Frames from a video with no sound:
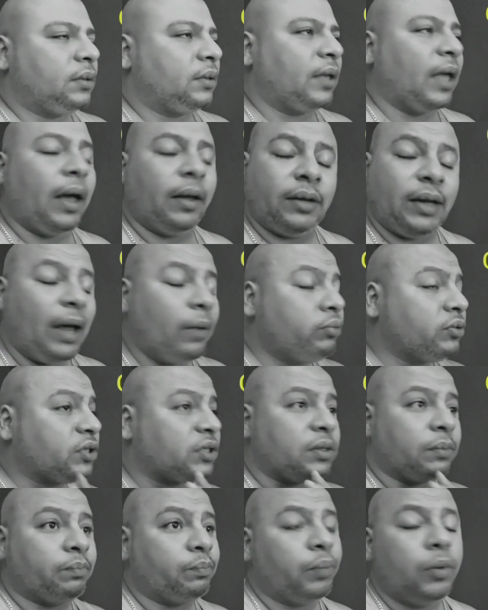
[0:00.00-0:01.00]
That was
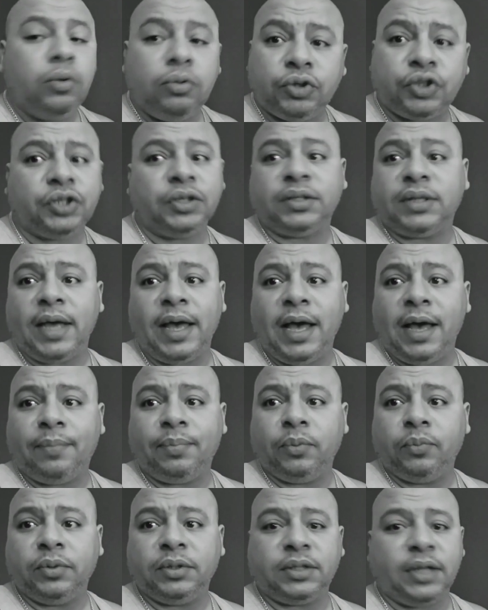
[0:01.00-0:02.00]
some bullshit that
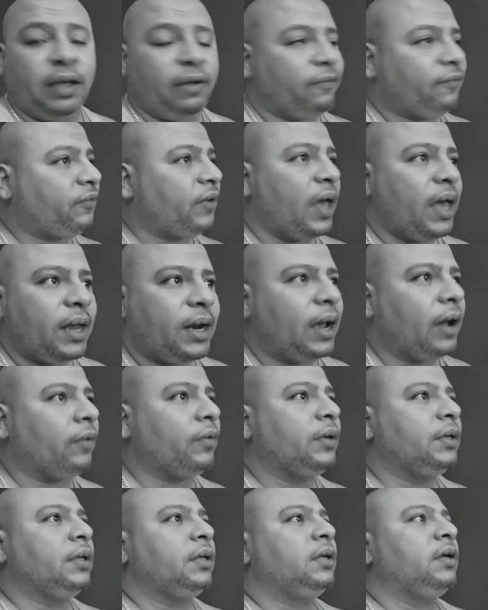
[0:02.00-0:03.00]
happened with that. Flat
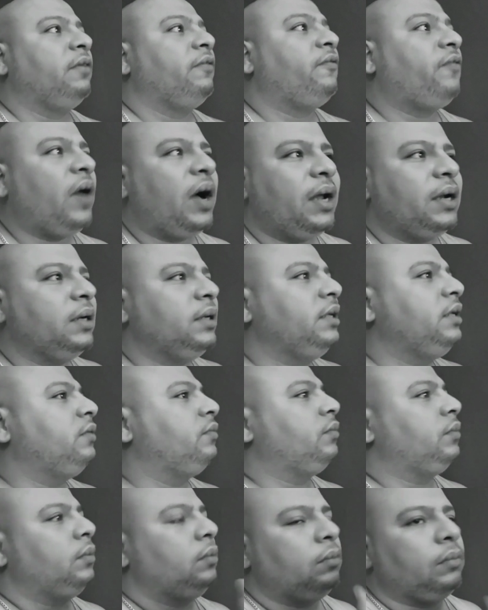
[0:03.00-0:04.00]
out.
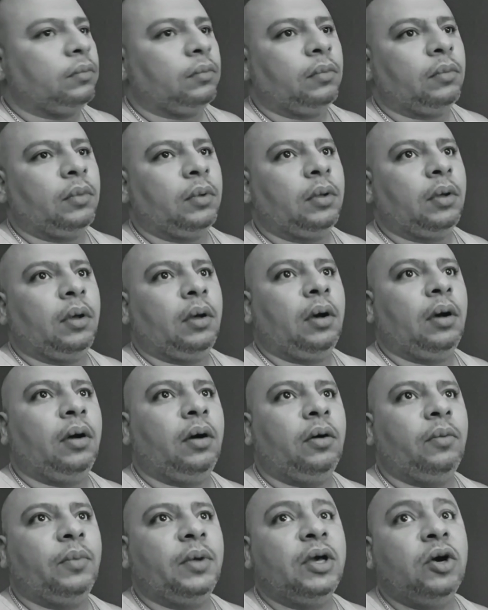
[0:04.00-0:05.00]
Finally,
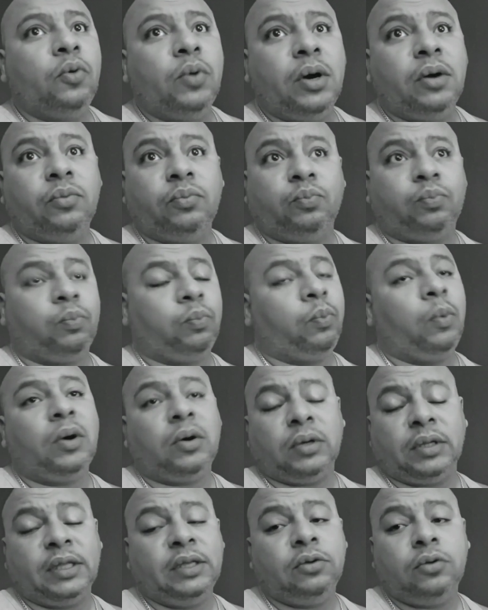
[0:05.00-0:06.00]
Ill
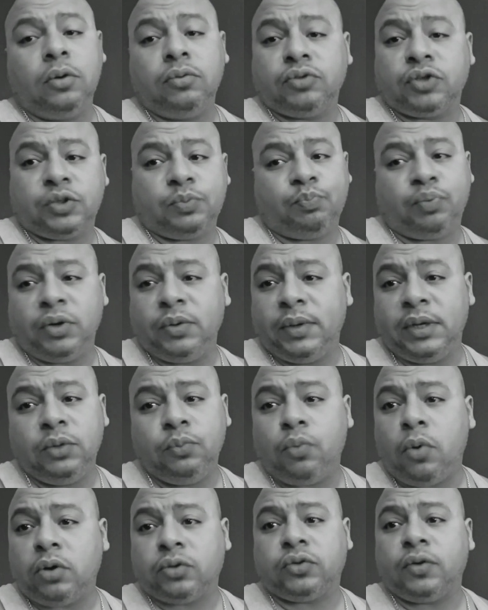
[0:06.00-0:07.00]
Will, he
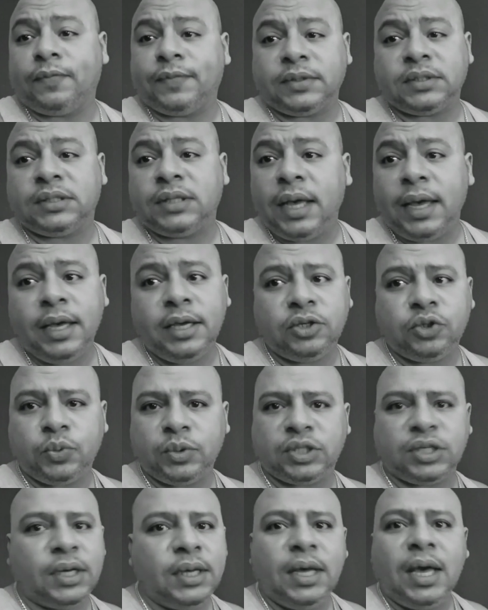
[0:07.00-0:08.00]
walked off the stage,
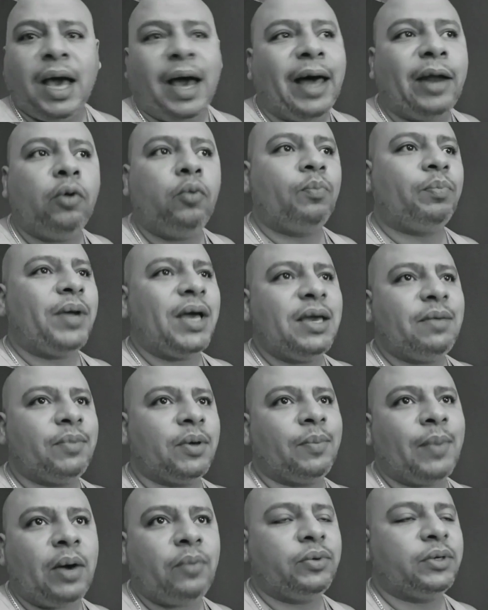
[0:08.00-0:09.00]
which I don't blame
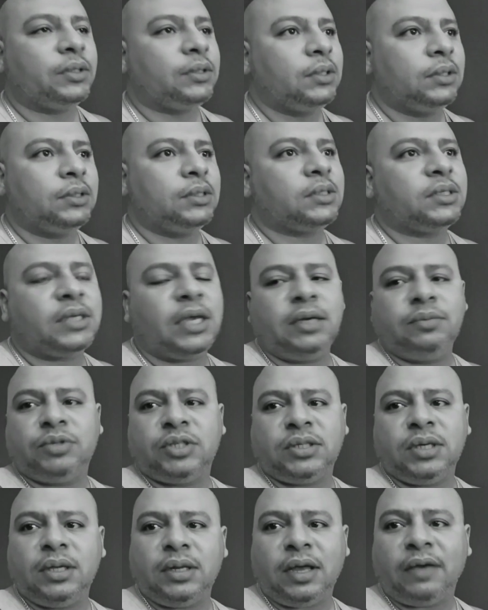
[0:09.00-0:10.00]
him. I would have did the same
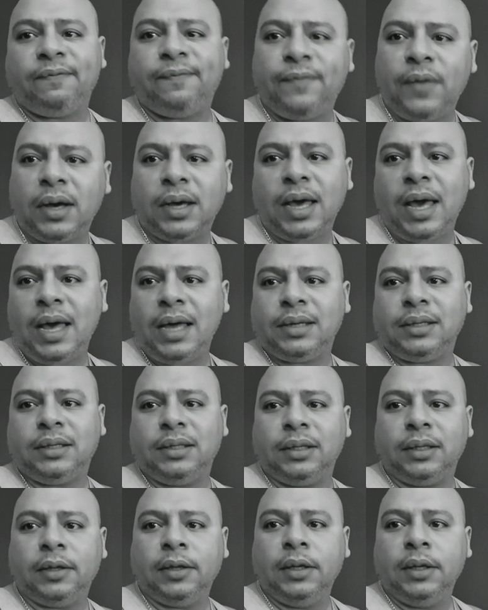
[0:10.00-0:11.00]
shit. Like, fuck out of
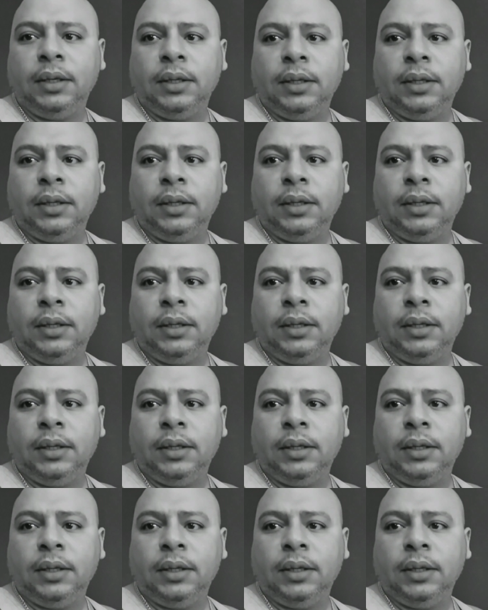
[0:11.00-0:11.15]
here.